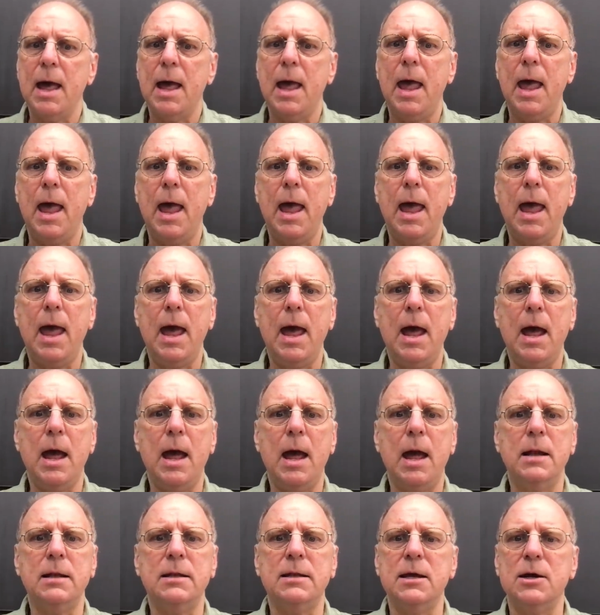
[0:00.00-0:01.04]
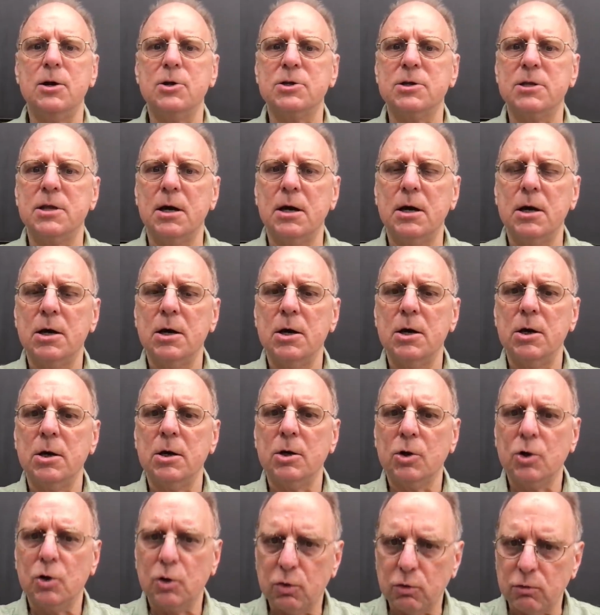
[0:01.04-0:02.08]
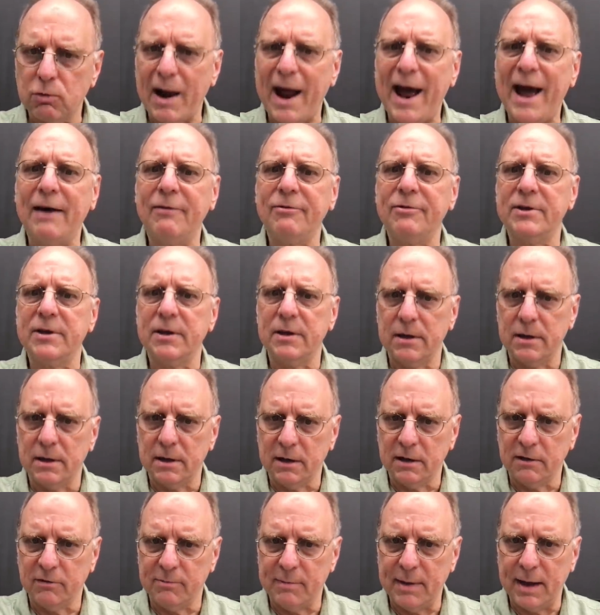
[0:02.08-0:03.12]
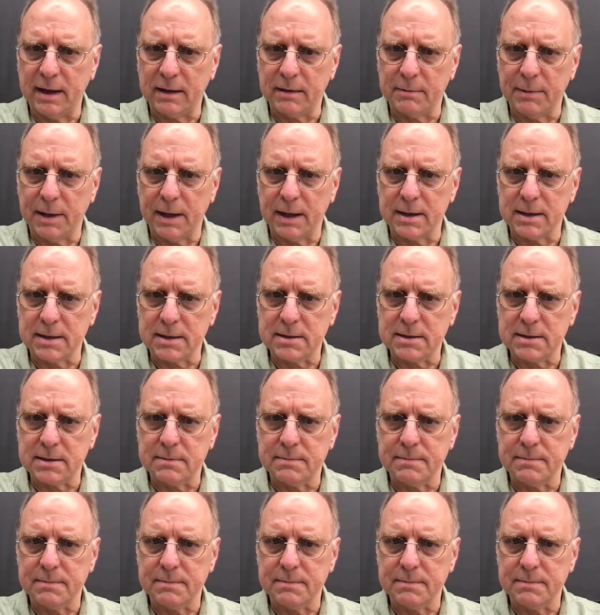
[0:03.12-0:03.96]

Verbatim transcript: and there's the craft of mathematics.